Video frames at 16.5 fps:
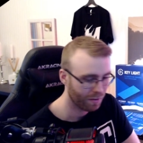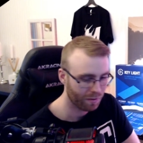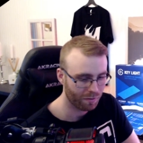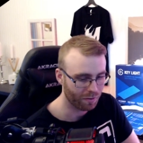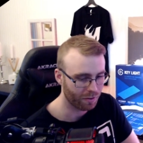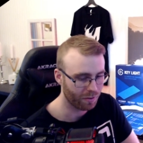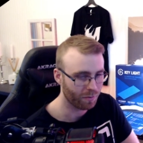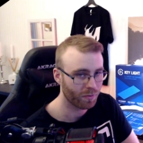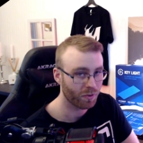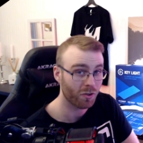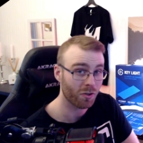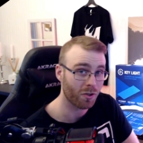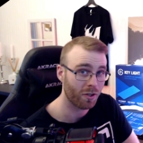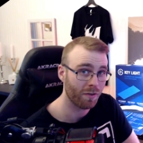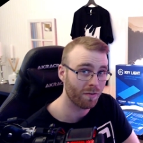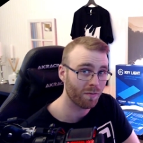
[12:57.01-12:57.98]
So
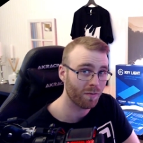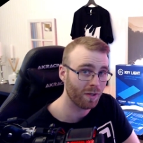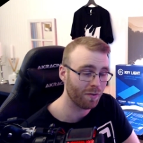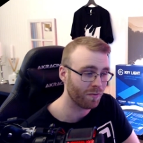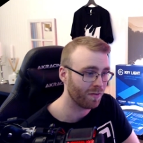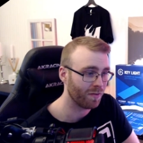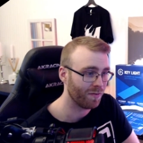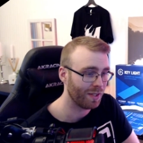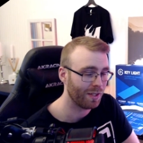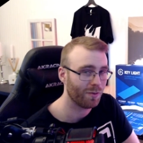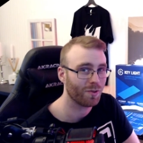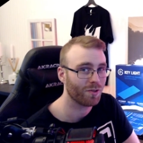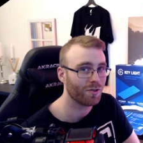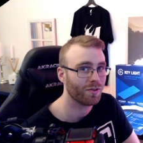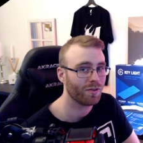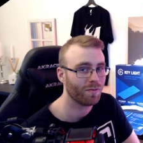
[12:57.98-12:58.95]
sorry if the video
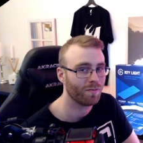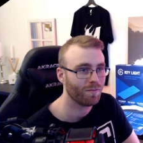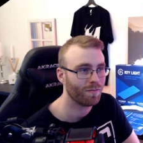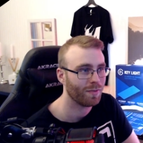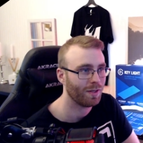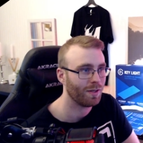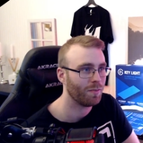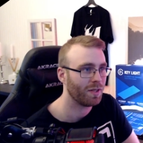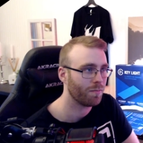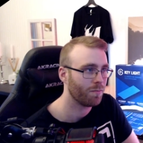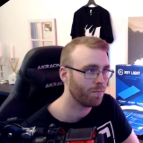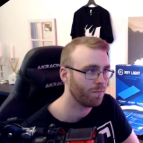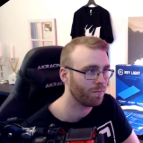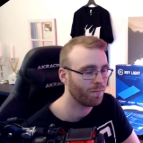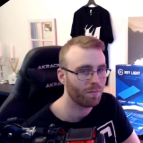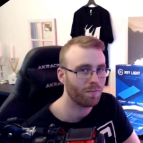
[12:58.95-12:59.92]
was a bit
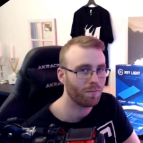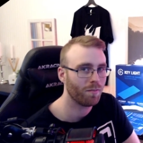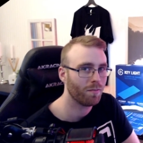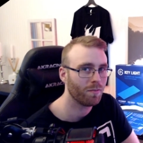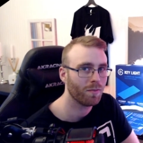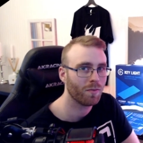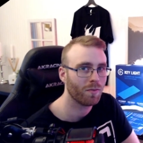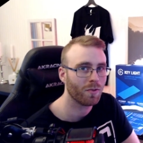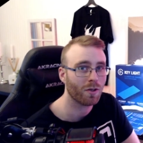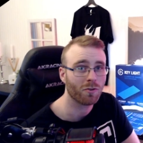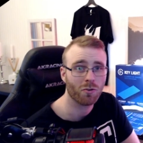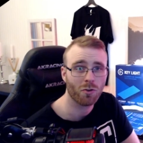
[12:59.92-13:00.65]
not so